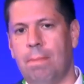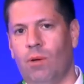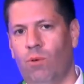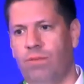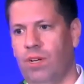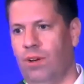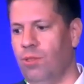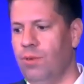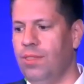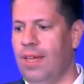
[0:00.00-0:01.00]
We've done
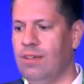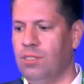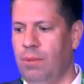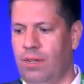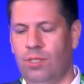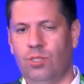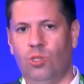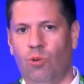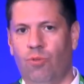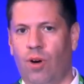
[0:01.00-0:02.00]
3,000 meters
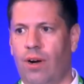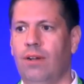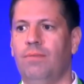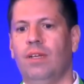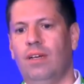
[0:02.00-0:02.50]
so far,